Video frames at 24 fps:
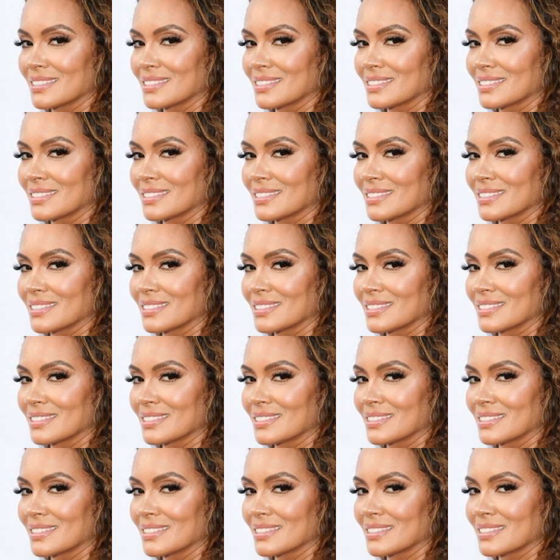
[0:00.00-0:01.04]

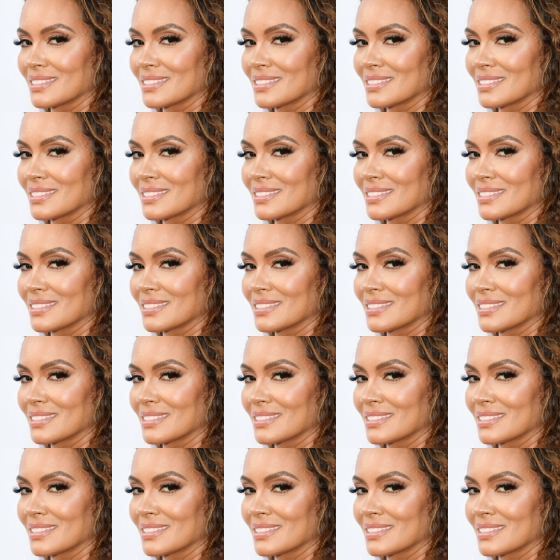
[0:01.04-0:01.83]
Nothing is said.